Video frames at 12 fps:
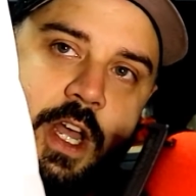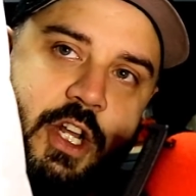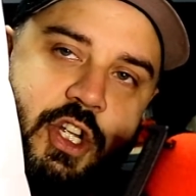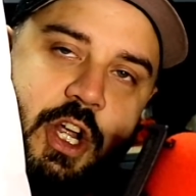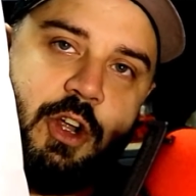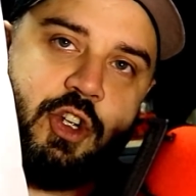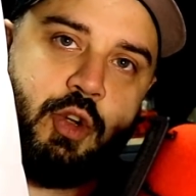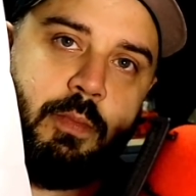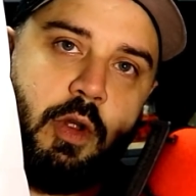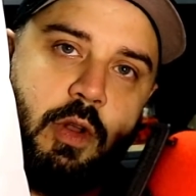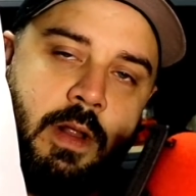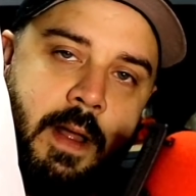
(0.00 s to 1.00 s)

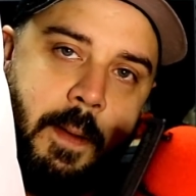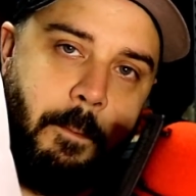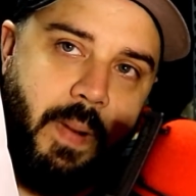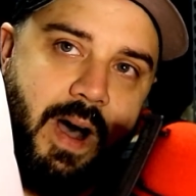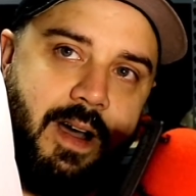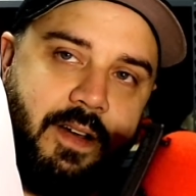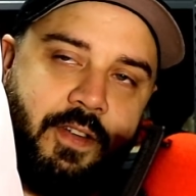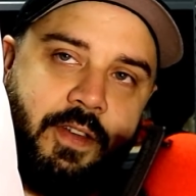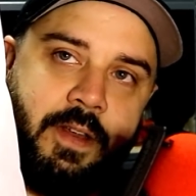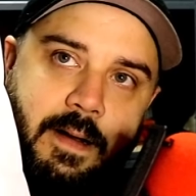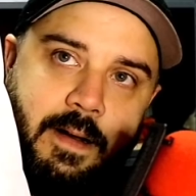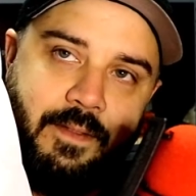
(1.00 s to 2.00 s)
cherishable box
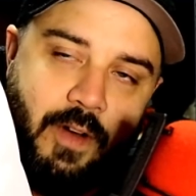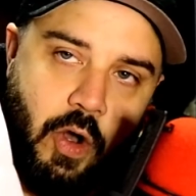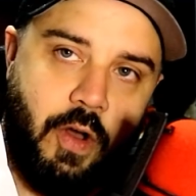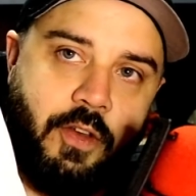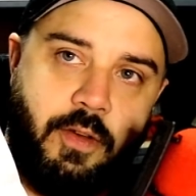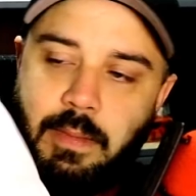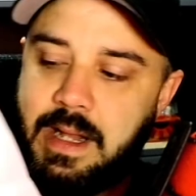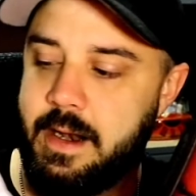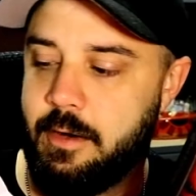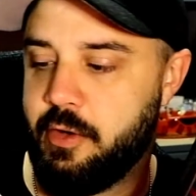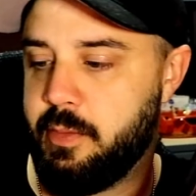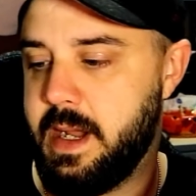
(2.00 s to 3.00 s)
of awesome
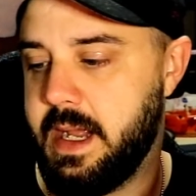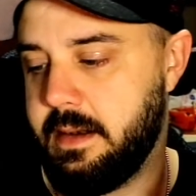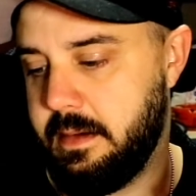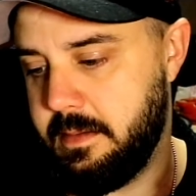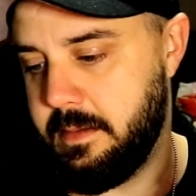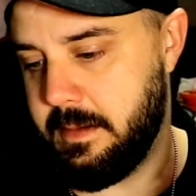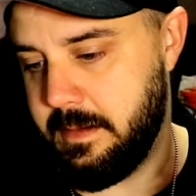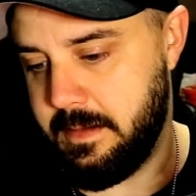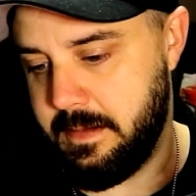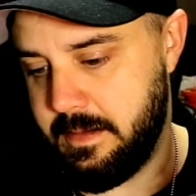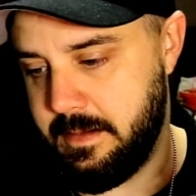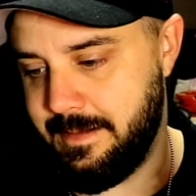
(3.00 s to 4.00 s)
letters, man.
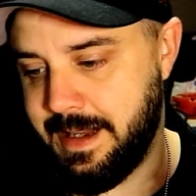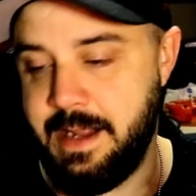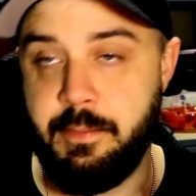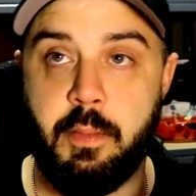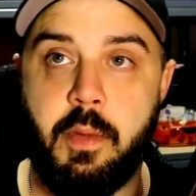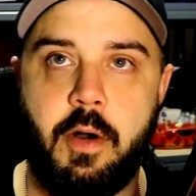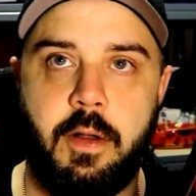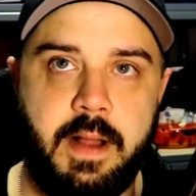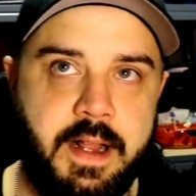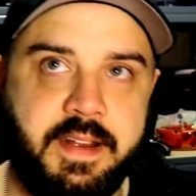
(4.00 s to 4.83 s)
I keep them all. It's